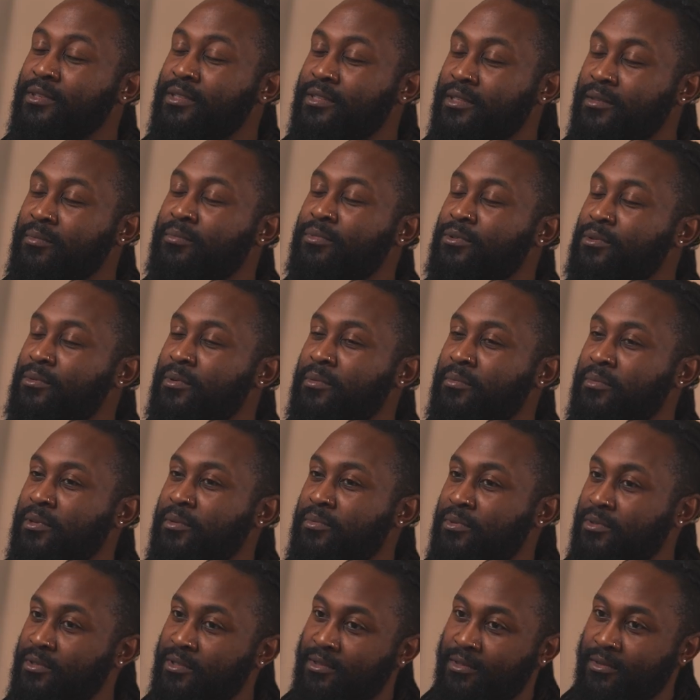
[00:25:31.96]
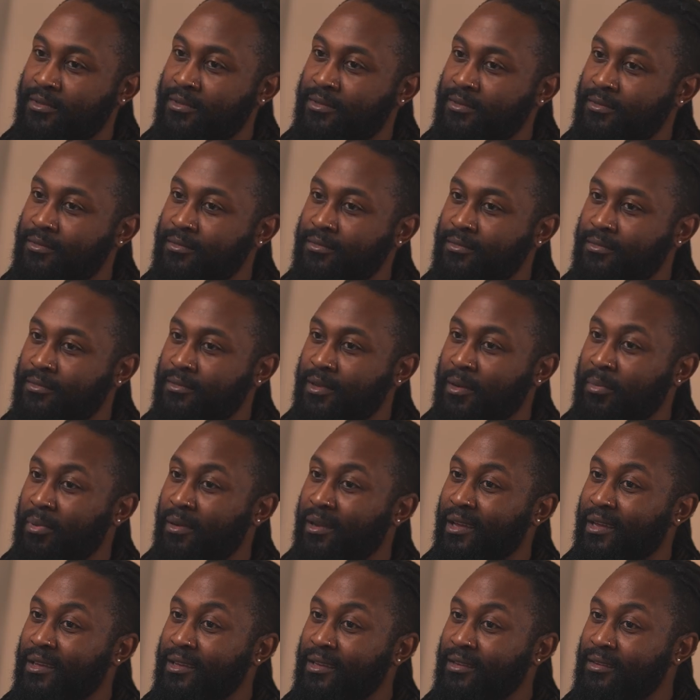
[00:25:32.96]
simple when people just
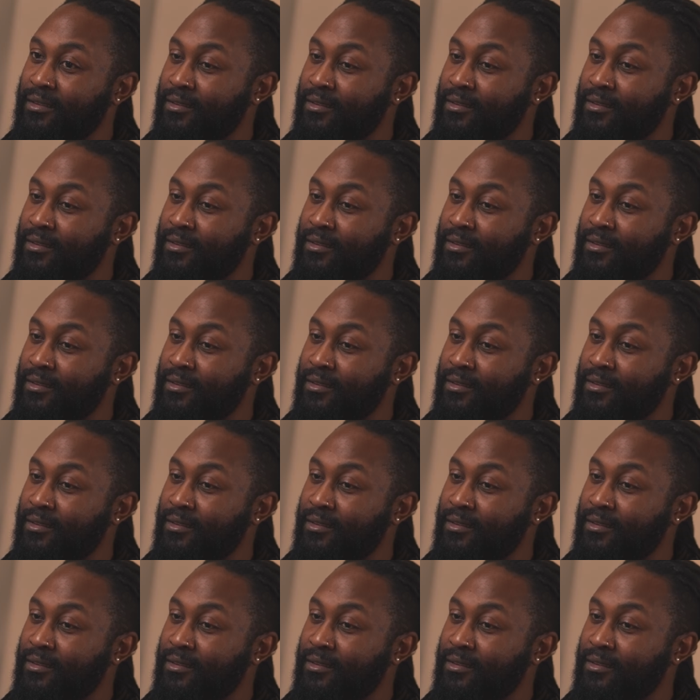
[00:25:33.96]
apply it.